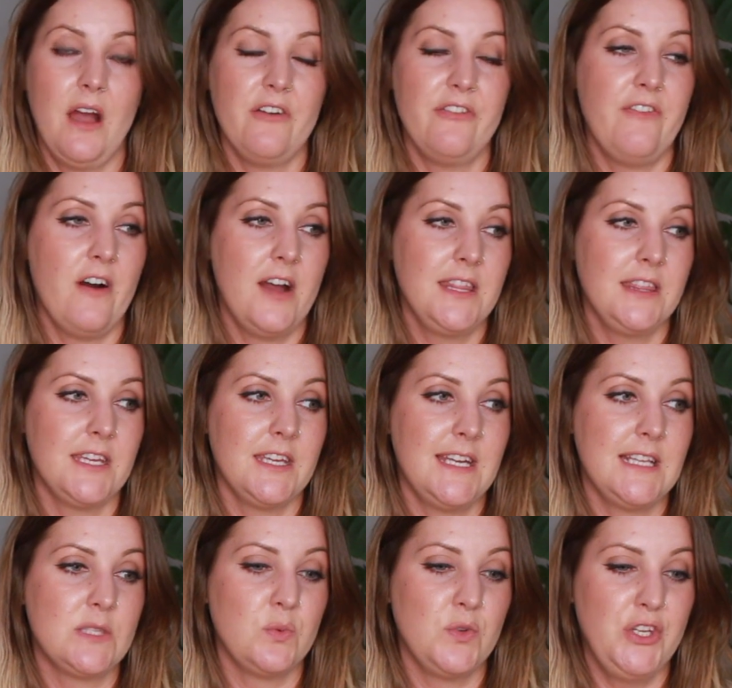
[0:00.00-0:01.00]
I find that
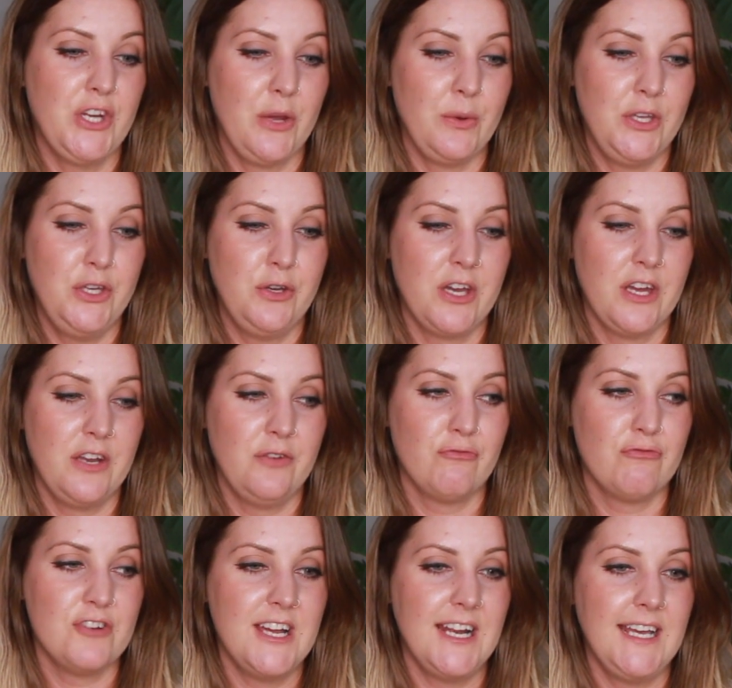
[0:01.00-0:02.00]
it's, you know, you
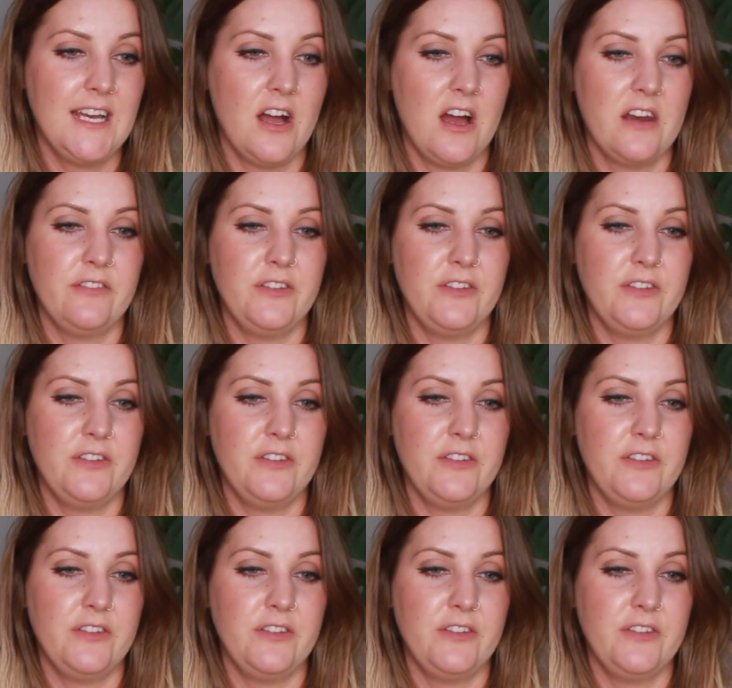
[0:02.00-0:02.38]
can really